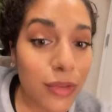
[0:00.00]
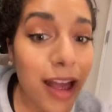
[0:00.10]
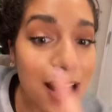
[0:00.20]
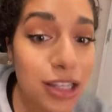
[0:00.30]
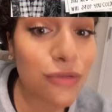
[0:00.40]

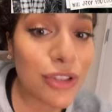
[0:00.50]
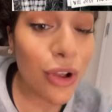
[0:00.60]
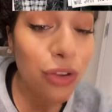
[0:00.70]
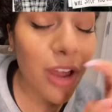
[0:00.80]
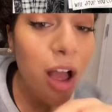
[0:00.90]

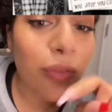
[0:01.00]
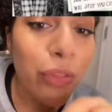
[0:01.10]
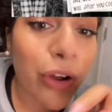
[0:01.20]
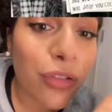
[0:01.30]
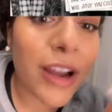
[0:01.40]
of
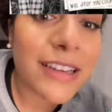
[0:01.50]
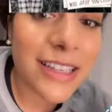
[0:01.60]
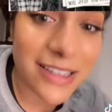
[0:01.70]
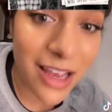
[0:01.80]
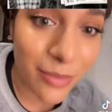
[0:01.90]
their
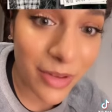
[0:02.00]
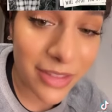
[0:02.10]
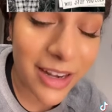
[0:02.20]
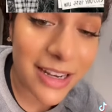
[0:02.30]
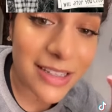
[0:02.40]
racism
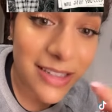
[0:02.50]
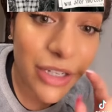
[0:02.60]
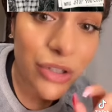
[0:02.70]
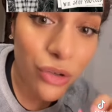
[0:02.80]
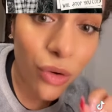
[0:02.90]
that a
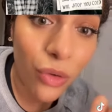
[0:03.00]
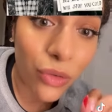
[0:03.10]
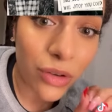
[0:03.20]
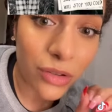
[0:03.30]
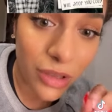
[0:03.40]

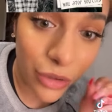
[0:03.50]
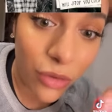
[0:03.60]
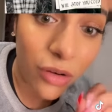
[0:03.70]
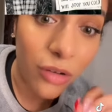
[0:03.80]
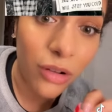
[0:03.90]
6-year-old little
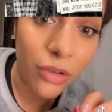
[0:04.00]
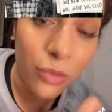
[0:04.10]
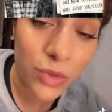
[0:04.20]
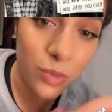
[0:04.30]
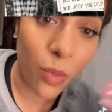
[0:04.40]
girl
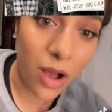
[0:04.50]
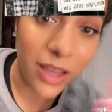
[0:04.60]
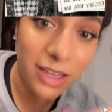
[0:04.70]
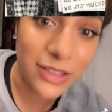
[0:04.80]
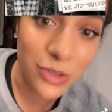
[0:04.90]
was
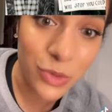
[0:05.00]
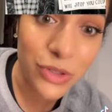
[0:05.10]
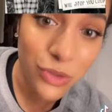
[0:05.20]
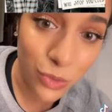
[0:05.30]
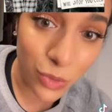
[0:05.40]
walking into a
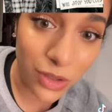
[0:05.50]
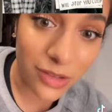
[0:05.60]
school.